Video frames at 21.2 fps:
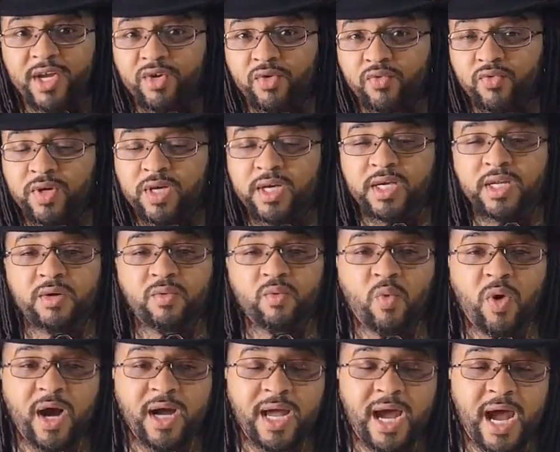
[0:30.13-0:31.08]
to read and
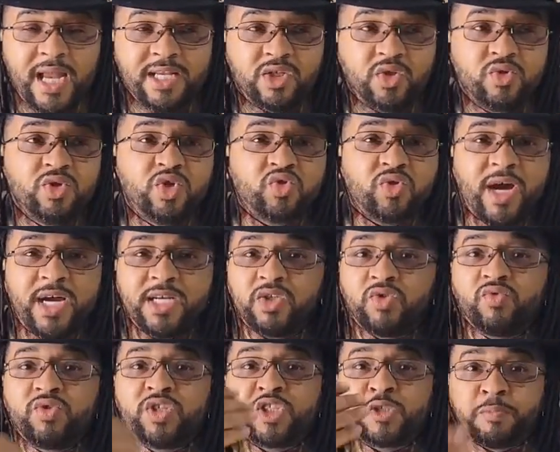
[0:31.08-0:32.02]
I do try to
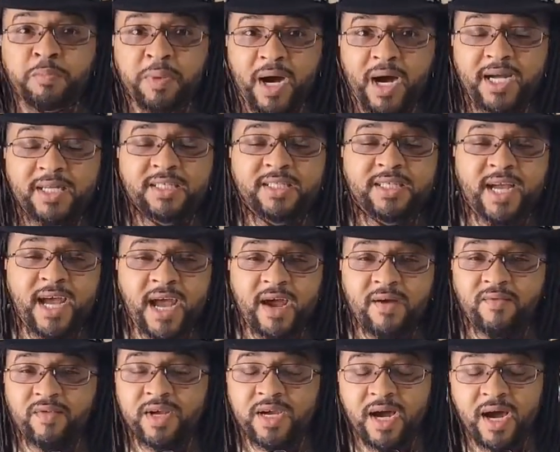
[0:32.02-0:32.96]
respond to
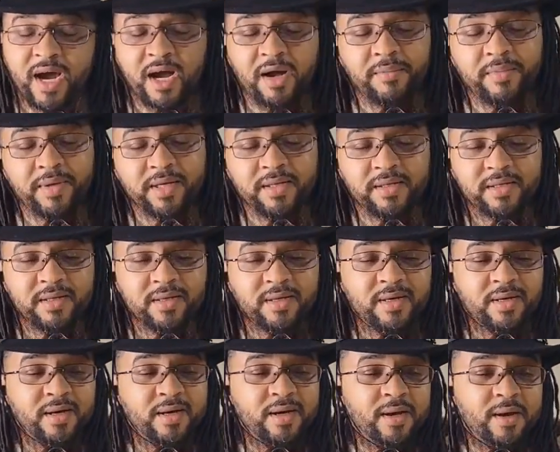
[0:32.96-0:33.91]
every comment.
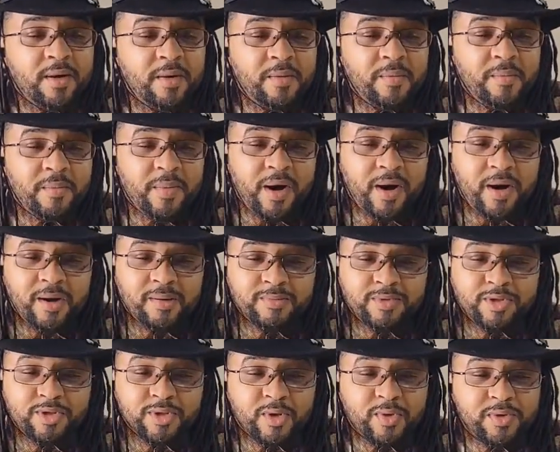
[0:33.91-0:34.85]

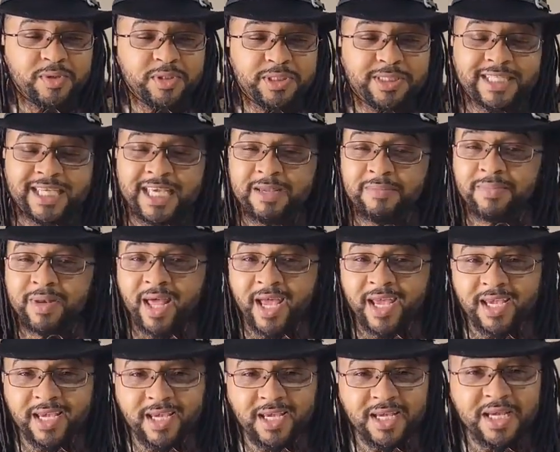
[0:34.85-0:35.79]
So keep
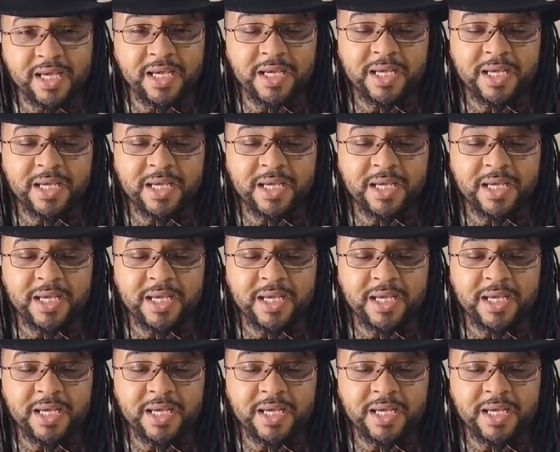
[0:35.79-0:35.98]
liking,